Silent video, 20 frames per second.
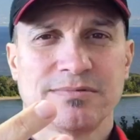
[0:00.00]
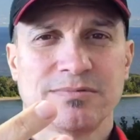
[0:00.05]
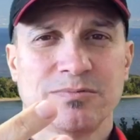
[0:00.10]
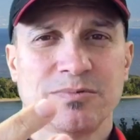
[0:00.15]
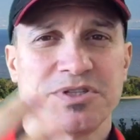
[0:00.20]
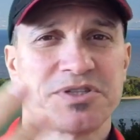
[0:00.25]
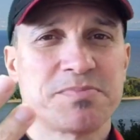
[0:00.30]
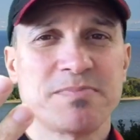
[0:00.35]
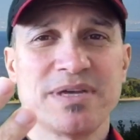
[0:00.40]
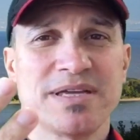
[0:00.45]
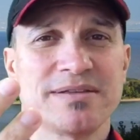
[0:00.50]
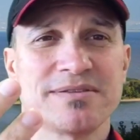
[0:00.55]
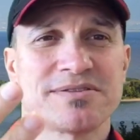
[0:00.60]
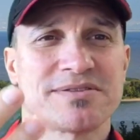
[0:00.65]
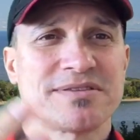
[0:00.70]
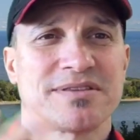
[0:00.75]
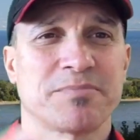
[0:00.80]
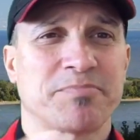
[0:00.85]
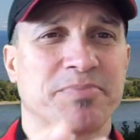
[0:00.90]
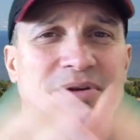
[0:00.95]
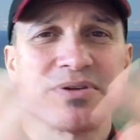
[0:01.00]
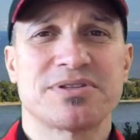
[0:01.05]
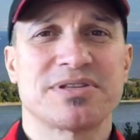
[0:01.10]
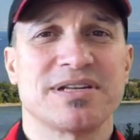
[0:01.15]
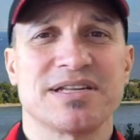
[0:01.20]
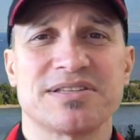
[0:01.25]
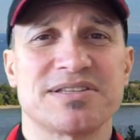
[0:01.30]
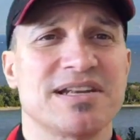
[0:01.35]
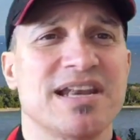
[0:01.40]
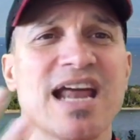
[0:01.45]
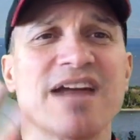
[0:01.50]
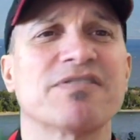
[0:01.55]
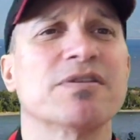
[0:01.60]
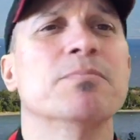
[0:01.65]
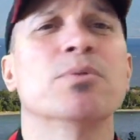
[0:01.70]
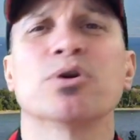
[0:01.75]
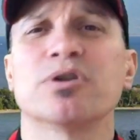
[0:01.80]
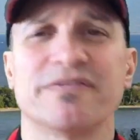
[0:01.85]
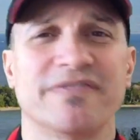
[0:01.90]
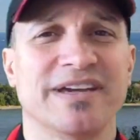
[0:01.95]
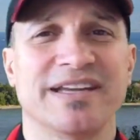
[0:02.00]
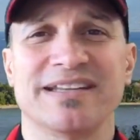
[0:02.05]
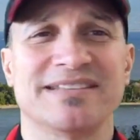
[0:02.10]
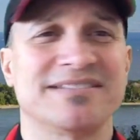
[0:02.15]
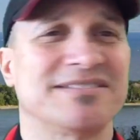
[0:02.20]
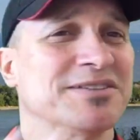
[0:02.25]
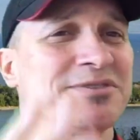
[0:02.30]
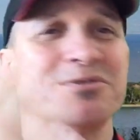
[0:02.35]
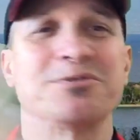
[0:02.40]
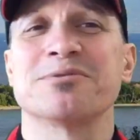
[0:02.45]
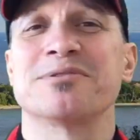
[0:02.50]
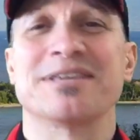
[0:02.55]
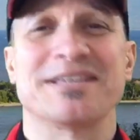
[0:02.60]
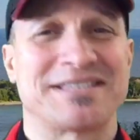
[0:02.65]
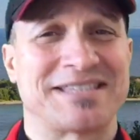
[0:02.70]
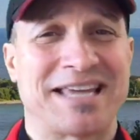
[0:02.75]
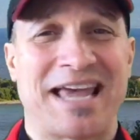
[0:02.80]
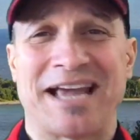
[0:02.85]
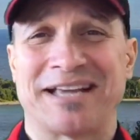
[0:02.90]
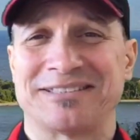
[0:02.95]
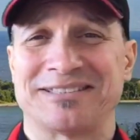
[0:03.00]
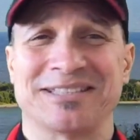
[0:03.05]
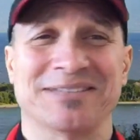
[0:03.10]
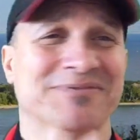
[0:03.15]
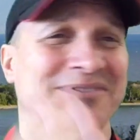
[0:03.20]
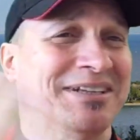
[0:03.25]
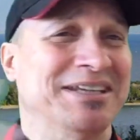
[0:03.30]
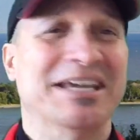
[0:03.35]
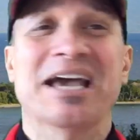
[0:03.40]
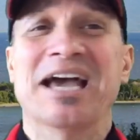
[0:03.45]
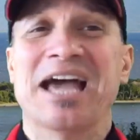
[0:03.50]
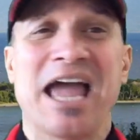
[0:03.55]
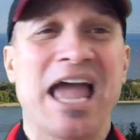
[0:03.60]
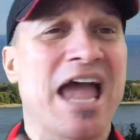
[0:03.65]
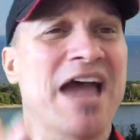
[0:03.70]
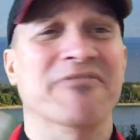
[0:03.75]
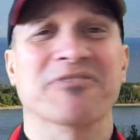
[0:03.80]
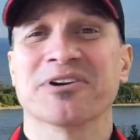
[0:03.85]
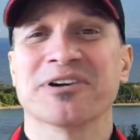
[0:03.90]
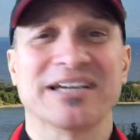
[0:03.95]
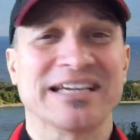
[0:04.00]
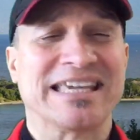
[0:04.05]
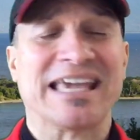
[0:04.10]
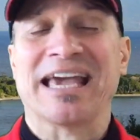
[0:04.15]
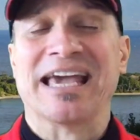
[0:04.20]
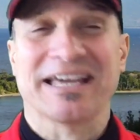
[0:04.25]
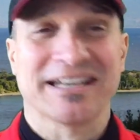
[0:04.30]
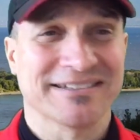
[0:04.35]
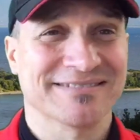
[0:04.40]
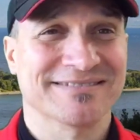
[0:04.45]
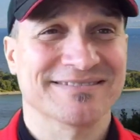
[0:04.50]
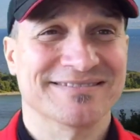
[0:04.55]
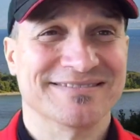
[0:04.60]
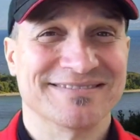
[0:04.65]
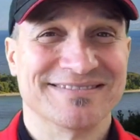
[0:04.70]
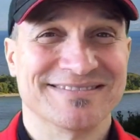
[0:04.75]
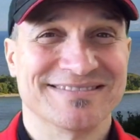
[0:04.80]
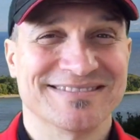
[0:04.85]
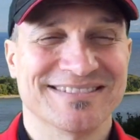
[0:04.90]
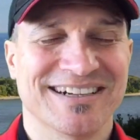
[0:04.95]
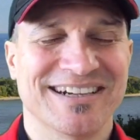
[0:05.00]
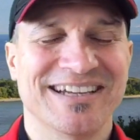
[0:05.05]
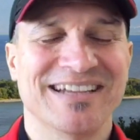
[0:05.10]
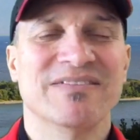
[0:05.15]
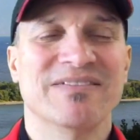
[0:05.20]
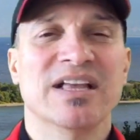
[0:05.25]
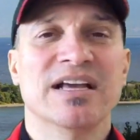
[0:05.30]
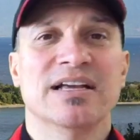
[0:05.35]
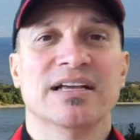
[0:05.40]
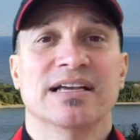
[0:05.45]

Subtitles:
which means the person is never motivated to do this activity ever again, right?